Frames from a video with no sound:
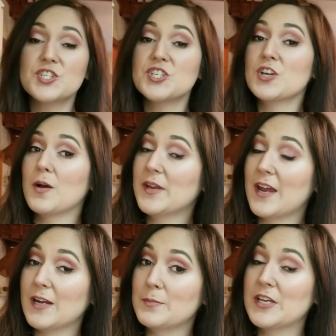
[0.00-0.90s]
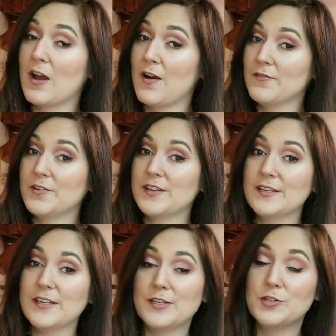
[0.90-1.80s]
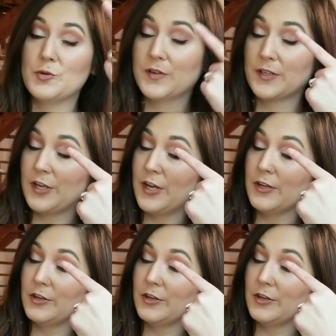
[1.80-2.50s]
She taught me how to be confident in doing a cut